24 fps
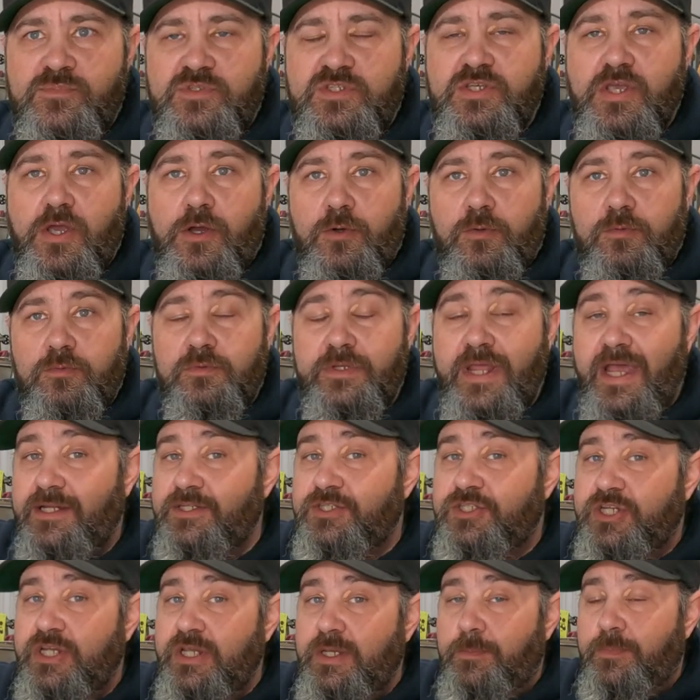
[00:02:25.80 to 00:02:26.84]
So
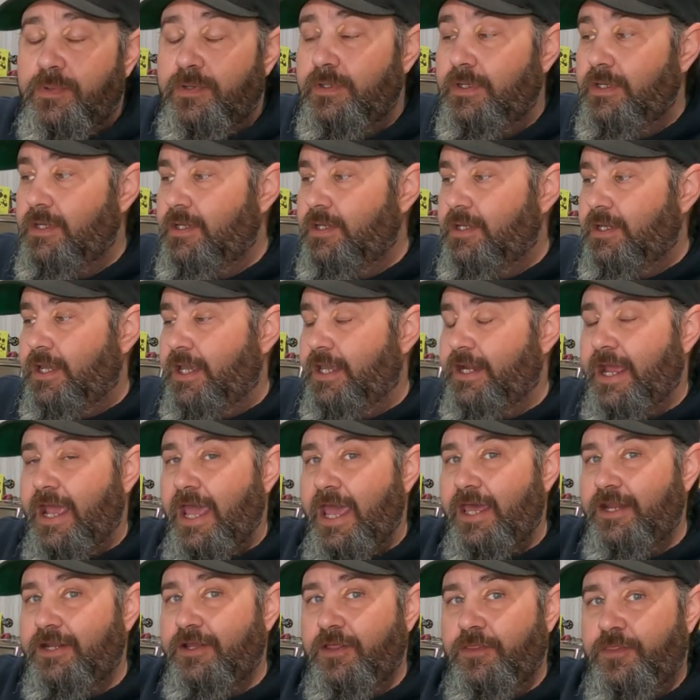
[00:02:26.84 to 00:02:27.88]
not cheap. And I
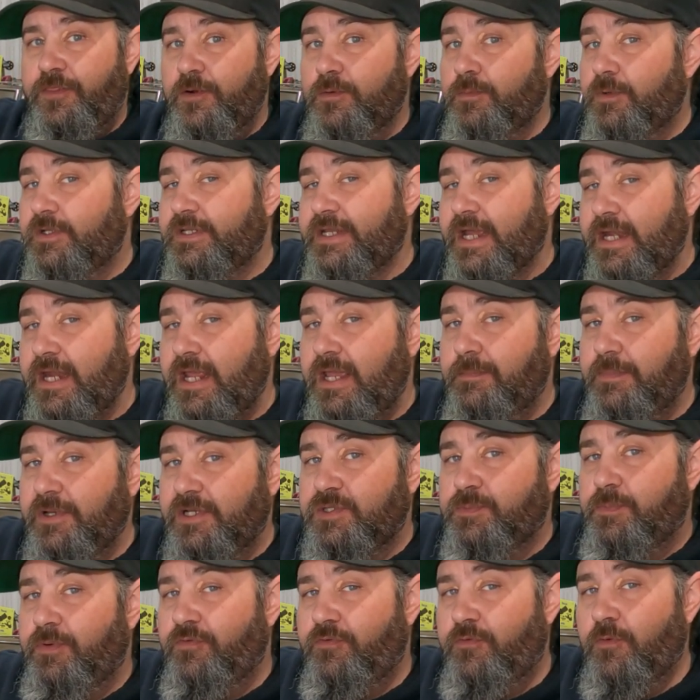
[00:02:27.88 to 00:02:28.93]
had a
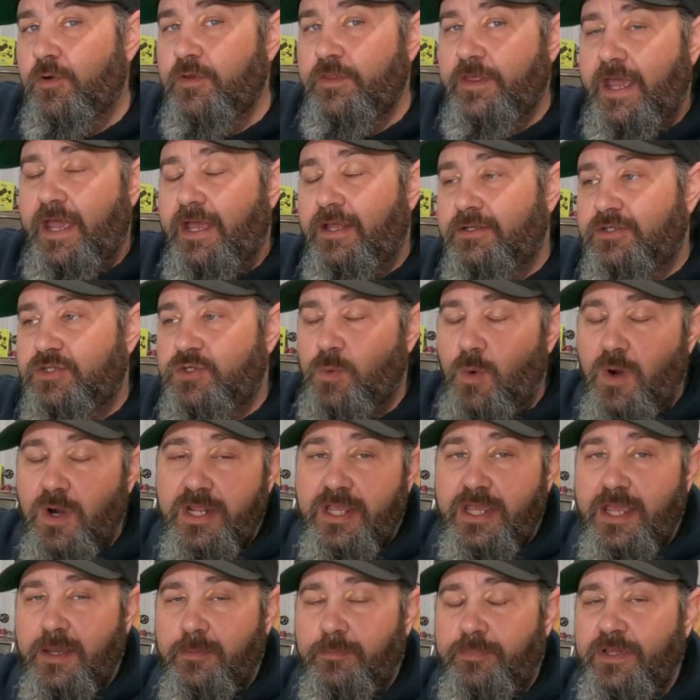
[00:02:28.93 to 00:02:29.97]
Thermodynamics before that,
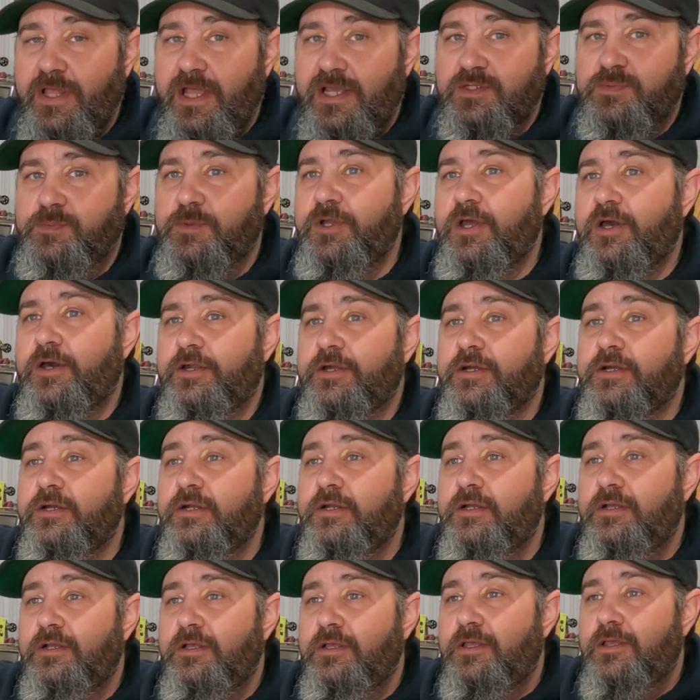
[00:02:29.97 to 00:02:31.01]
20 amp plasma cutter.
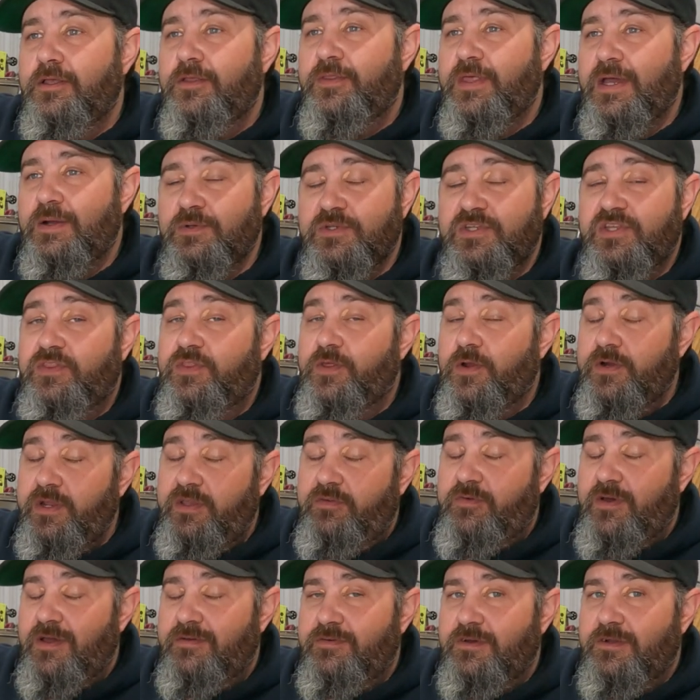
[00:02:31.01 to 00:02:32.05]
That was
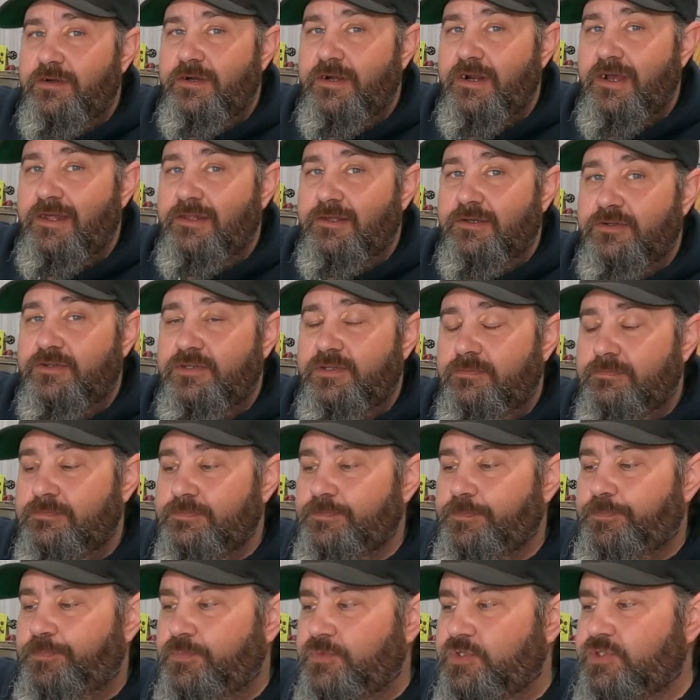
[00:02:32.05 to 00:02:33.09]
$3,500.
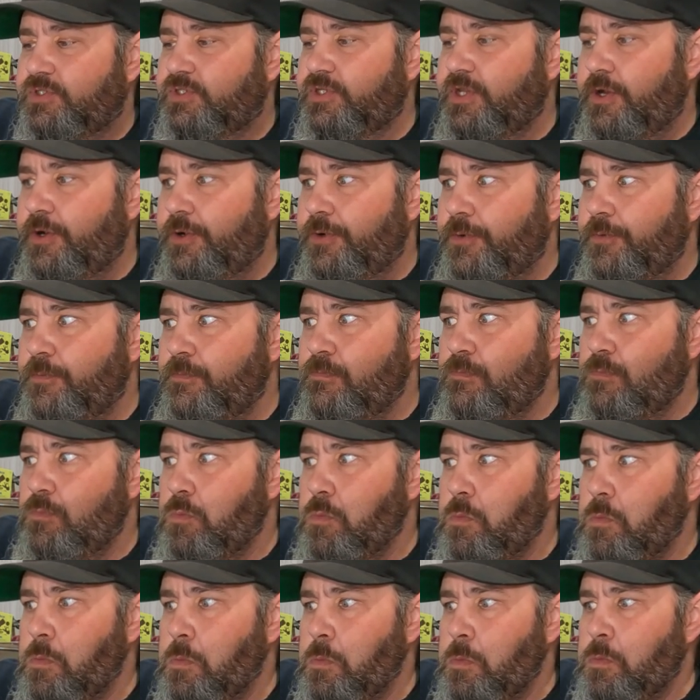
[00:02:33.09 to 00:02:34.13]
So
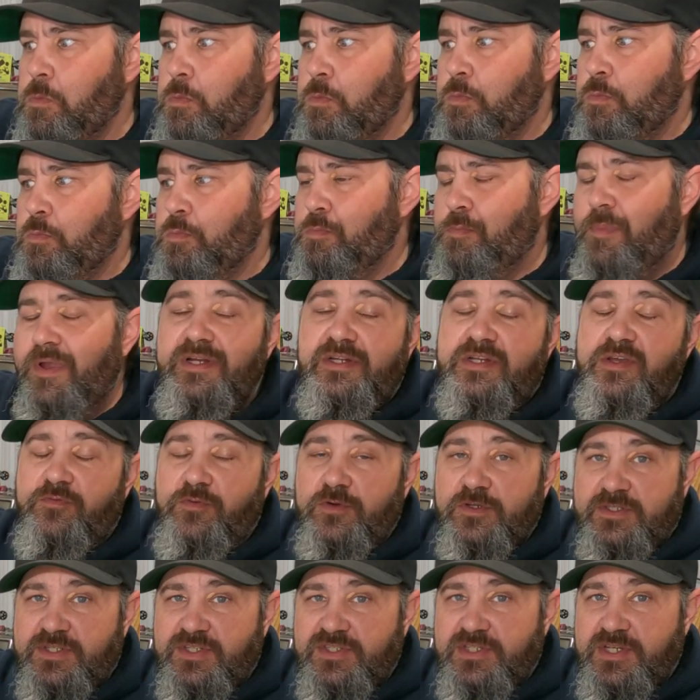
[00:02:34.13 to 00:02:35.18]
big
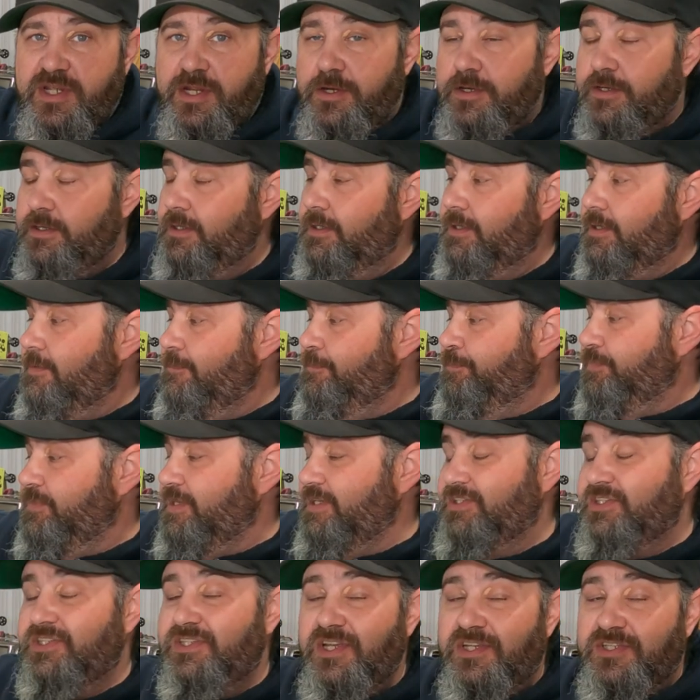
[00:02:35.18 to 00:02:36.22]
differences here.
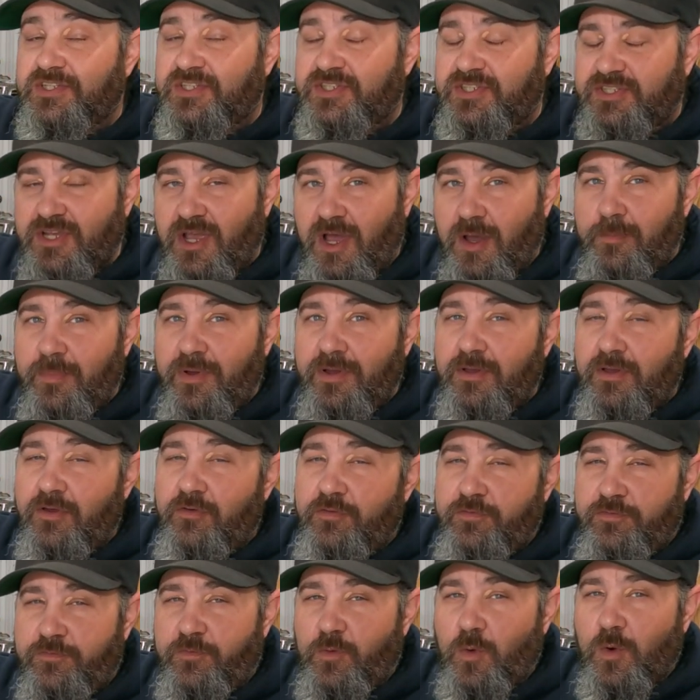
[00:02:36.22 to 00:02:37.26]
This is a sub
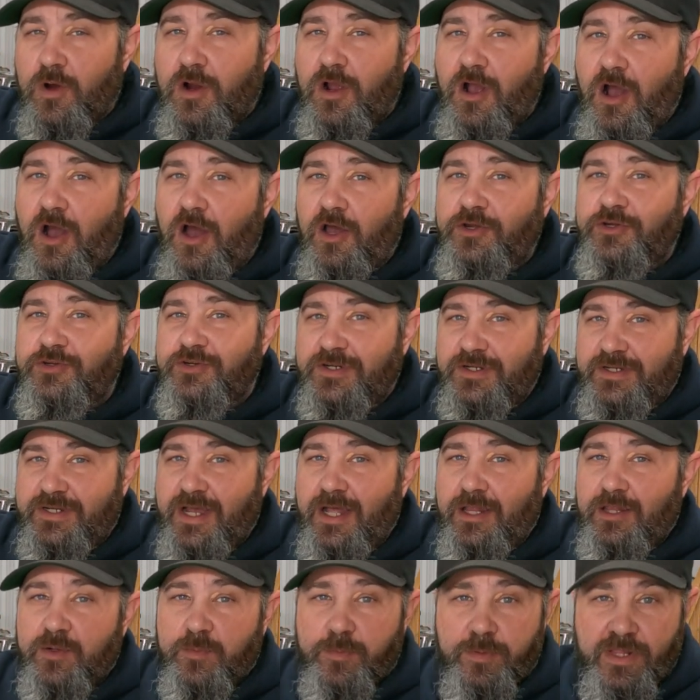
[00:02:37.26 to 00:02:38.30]

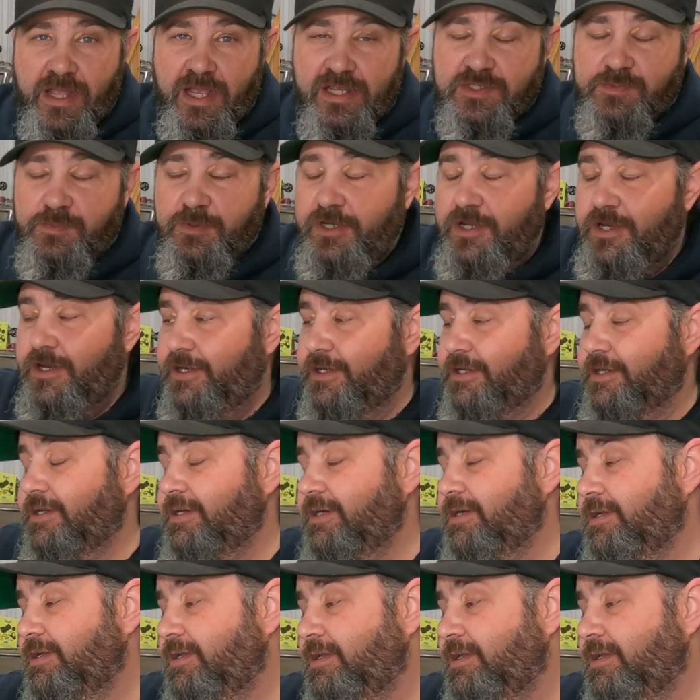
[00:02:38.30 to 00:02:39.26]
$400 plasma cutter.